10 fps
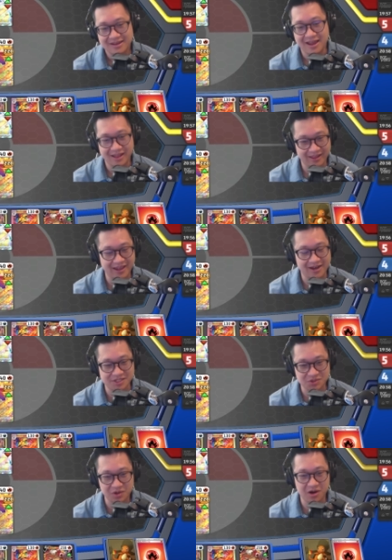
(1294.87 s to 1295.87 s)
I only got a
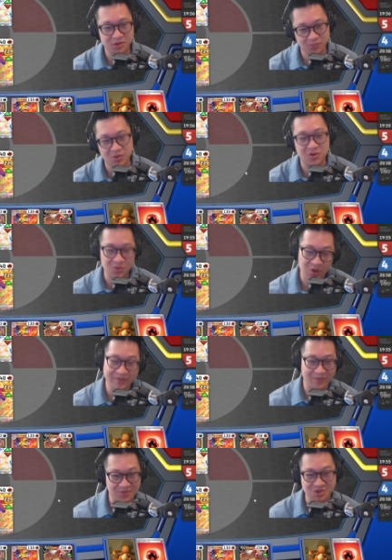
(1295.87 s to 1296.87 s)
two card pull, one
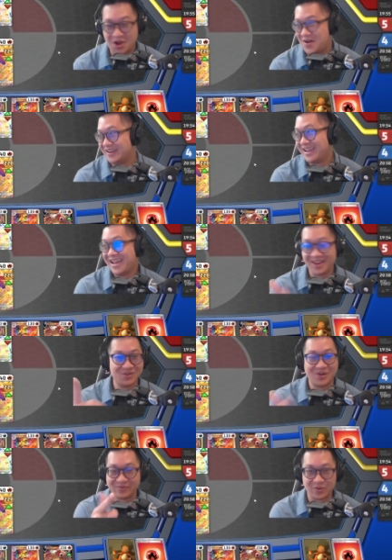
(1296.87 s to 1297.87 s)
from drawing, and
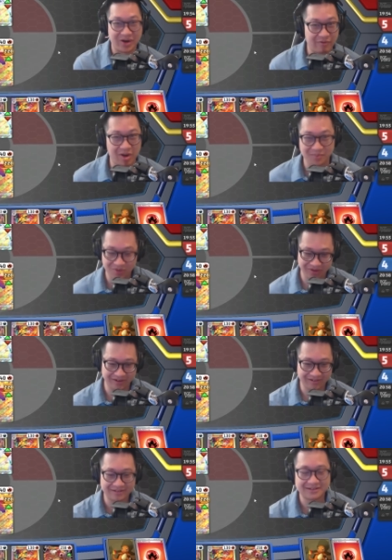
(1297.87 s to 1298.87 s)
one from whatever I pull
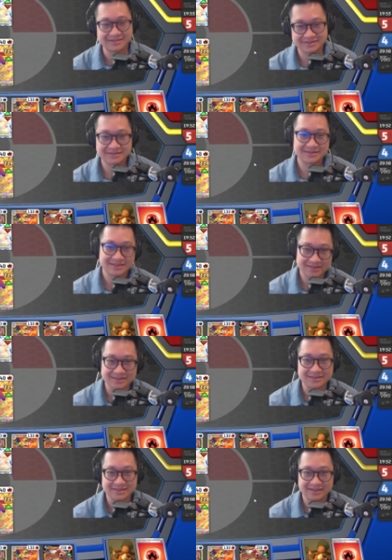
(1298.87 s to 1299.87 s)
here.
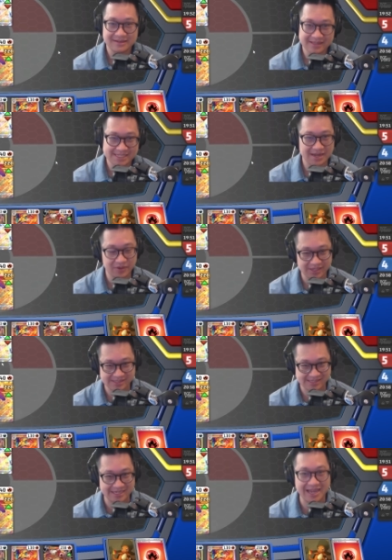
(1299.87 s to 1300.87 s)
Let's see how he does
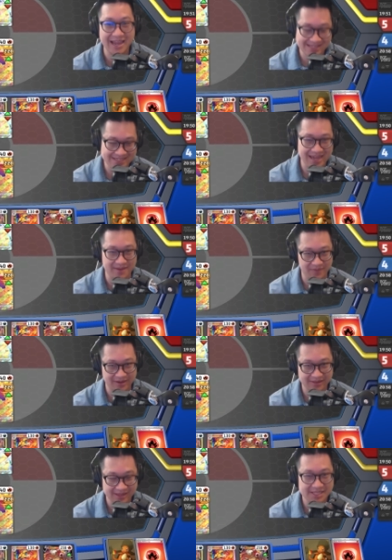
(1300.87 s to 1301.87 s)
this. He can't attack me,
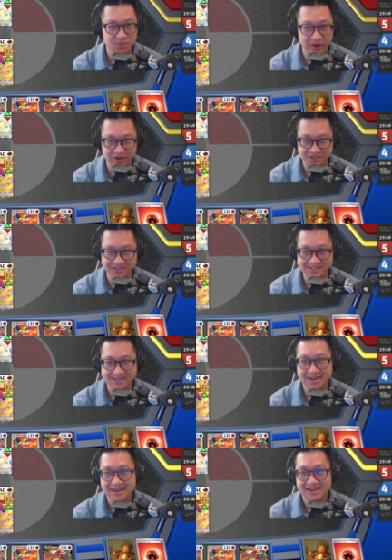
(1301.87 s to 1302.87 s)
he needs more energies.
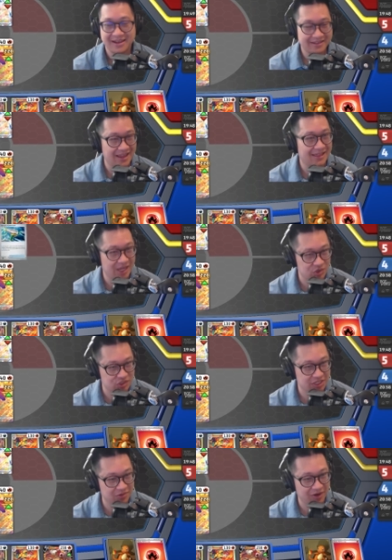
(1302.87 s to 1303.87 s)
That electric
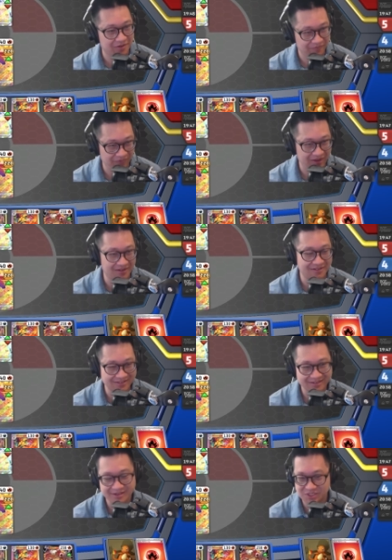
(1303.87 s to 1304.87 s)
generator failed.
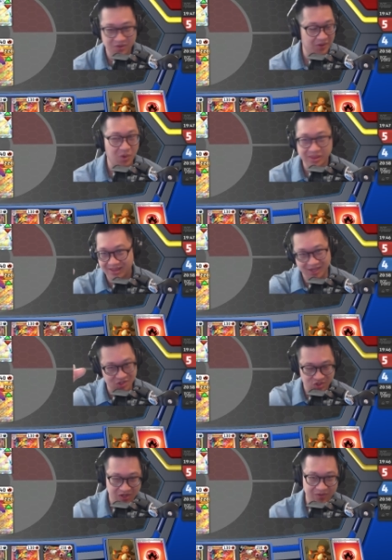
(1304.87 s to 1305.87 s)
There's only one electric
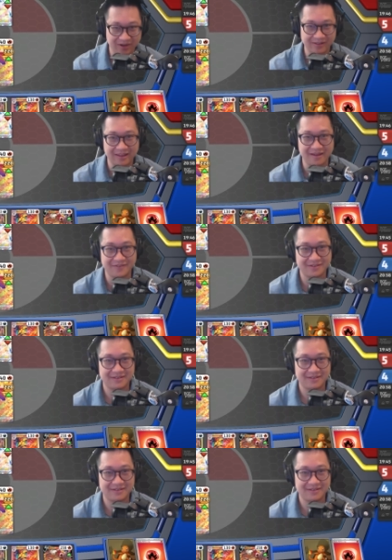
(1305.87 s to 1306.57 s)
generator left.